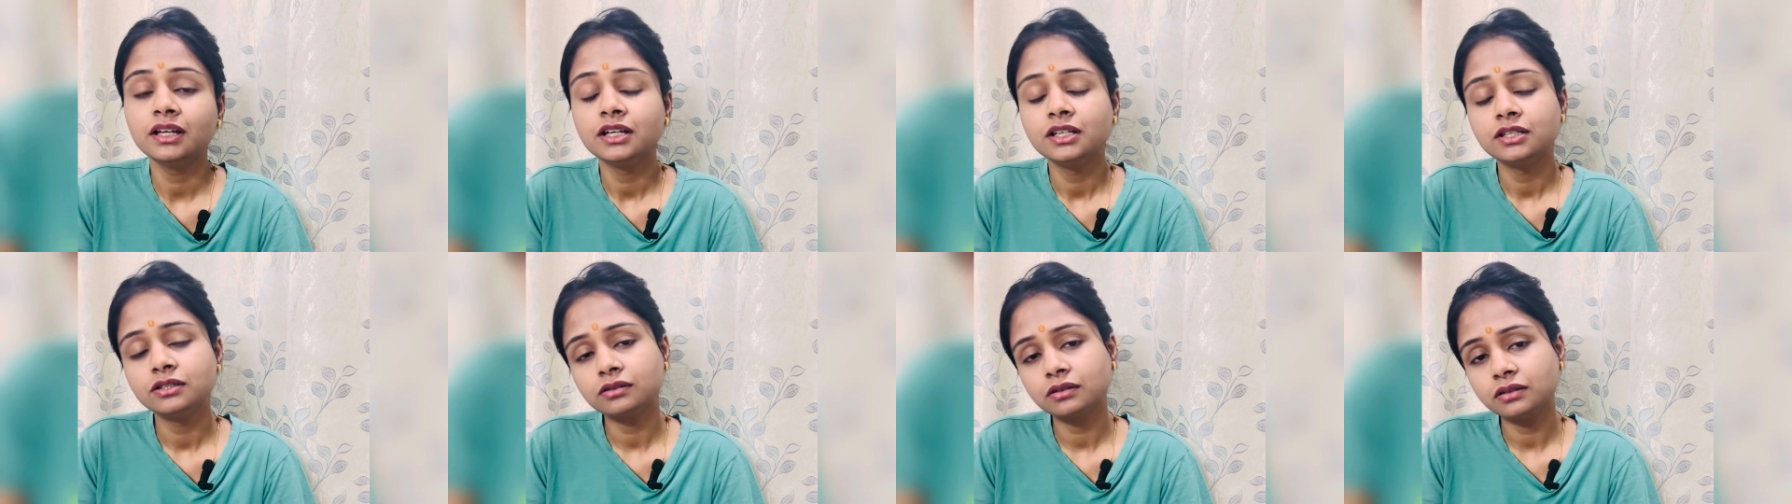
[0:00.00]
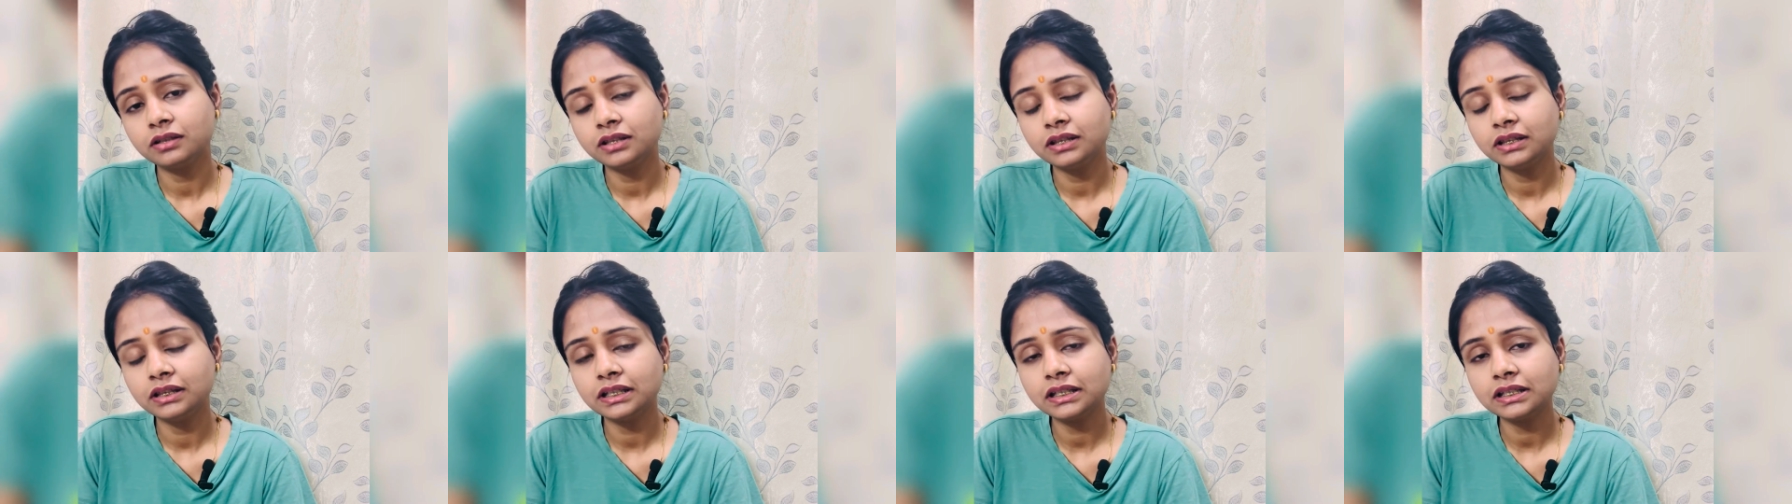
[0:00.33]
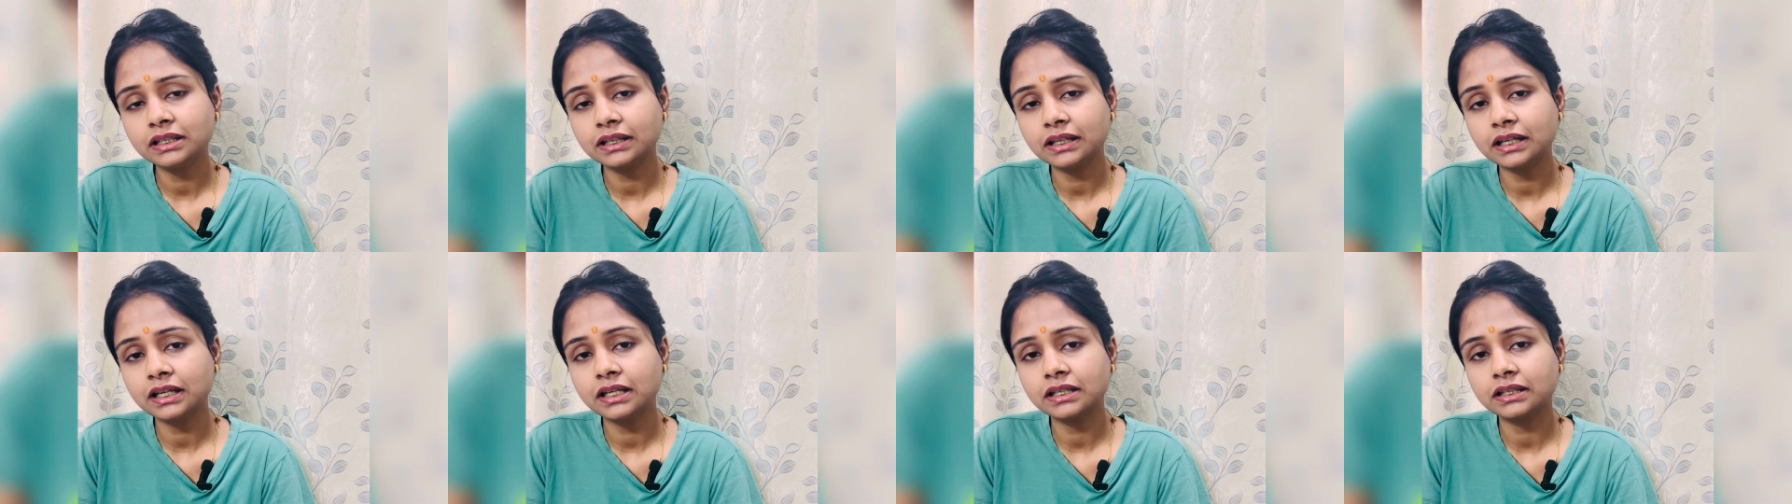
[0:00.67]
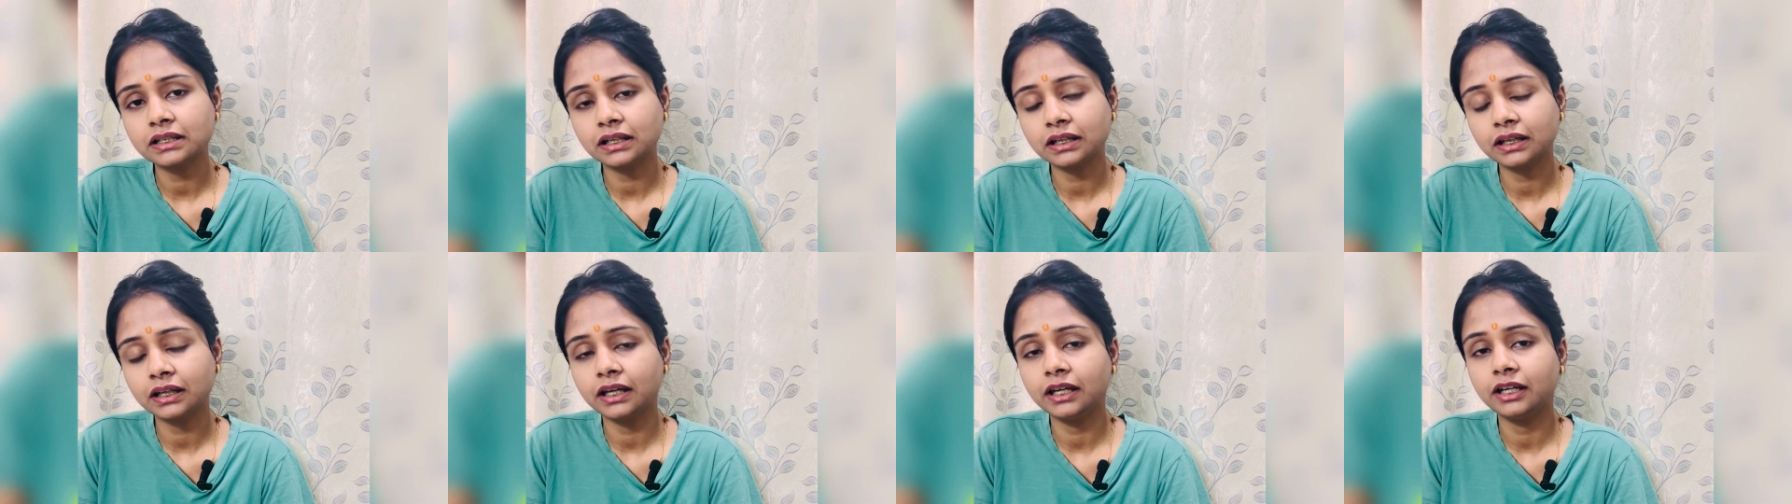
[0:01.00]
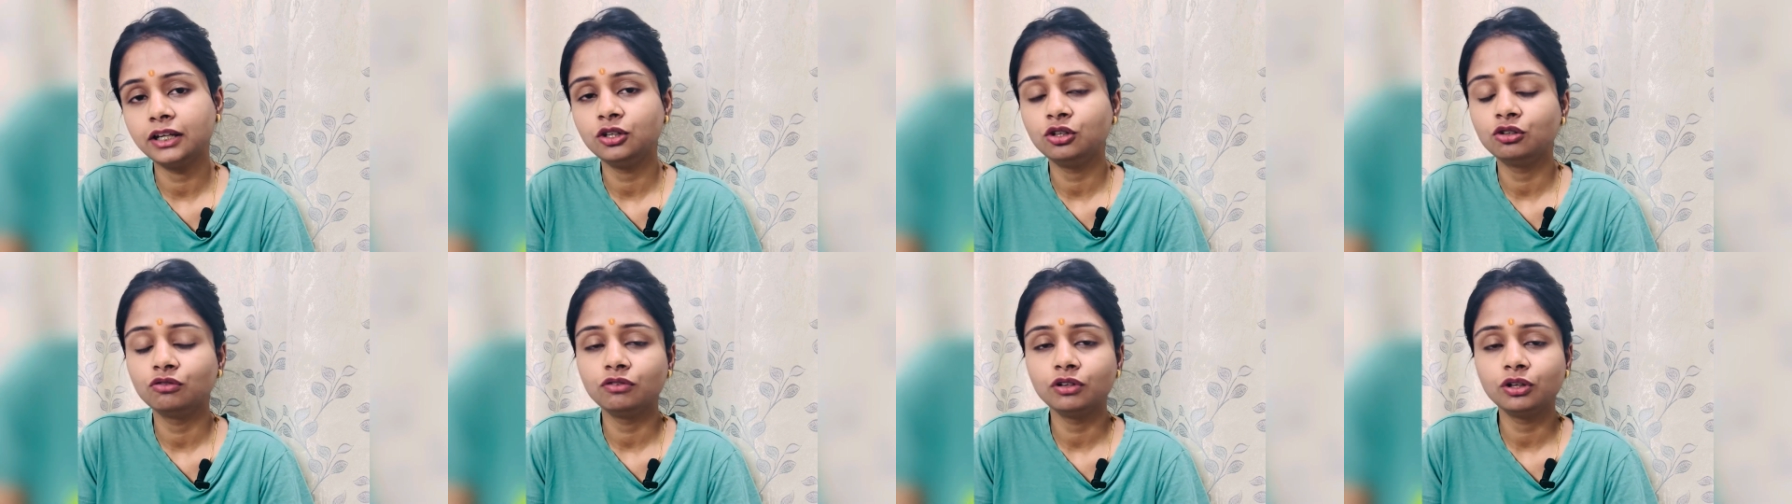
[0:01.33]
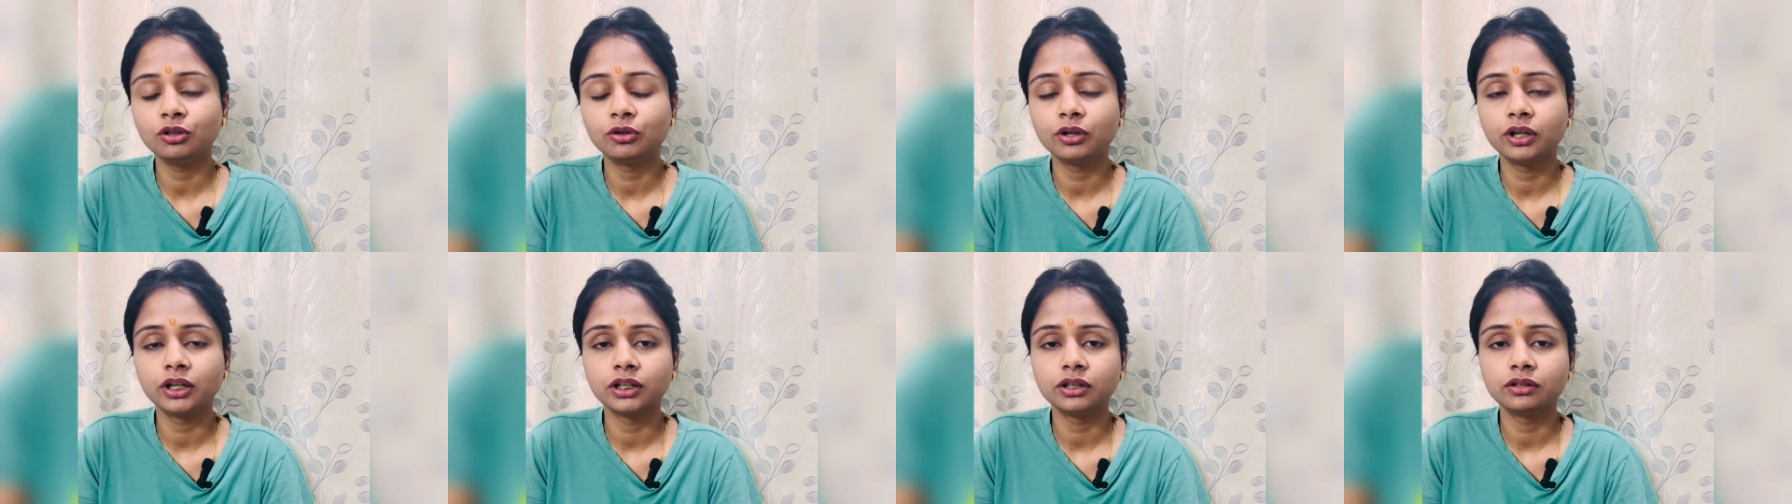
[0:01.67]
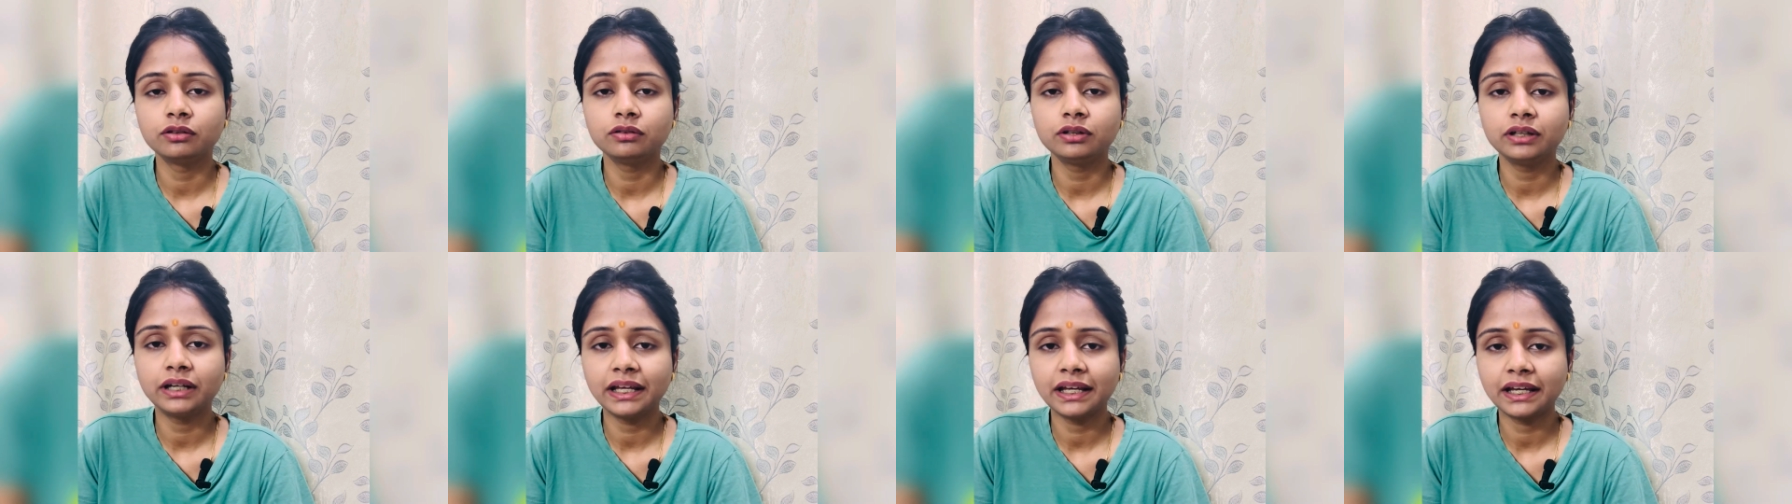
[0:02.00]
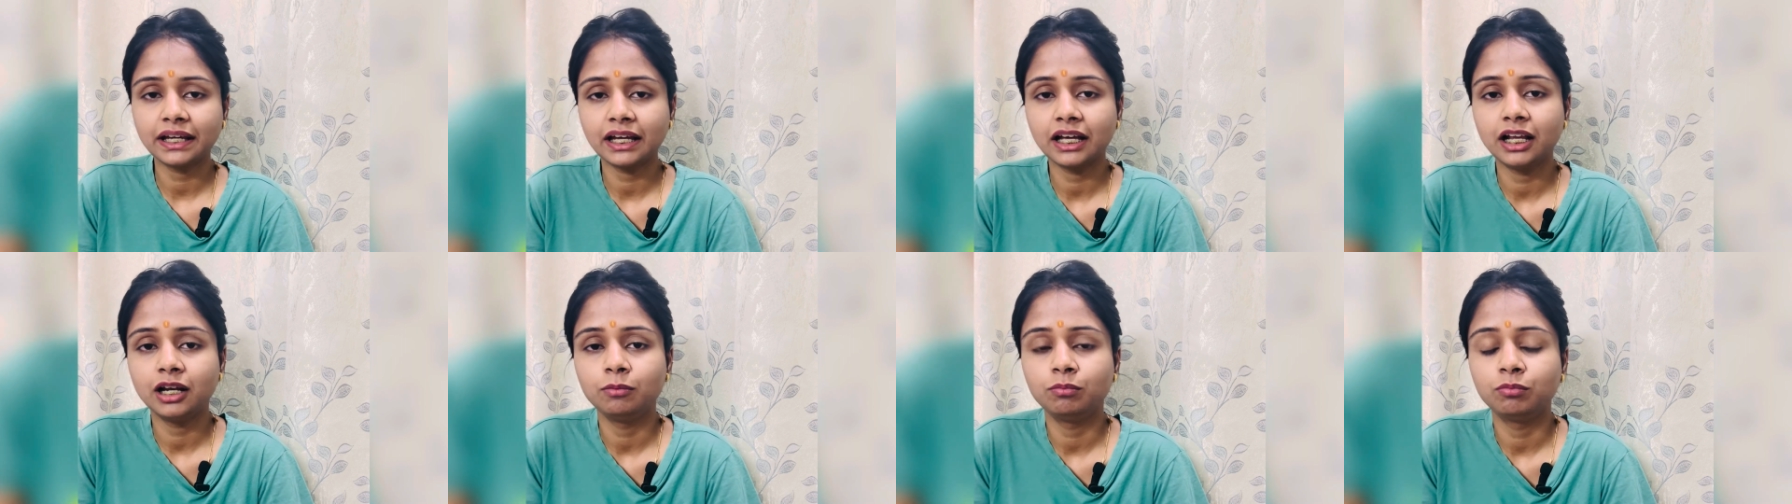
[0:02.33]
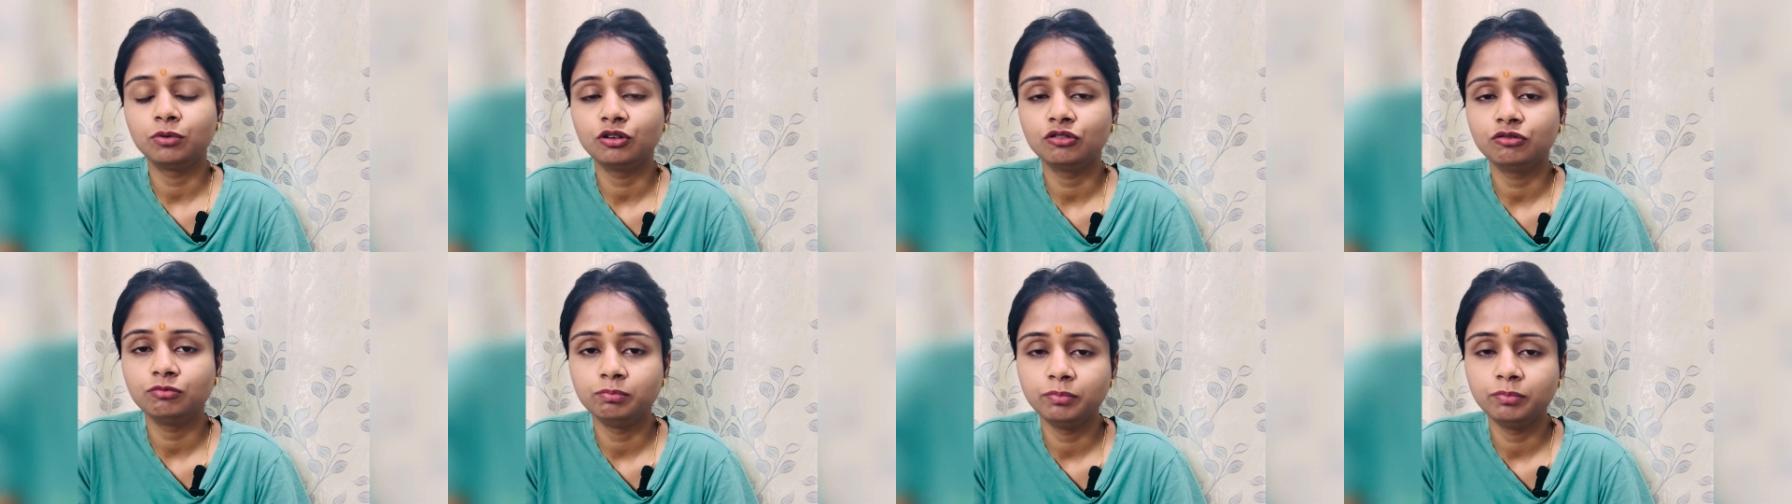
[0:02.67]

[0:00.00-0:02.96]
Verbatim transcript: so in this case again you will going to take help of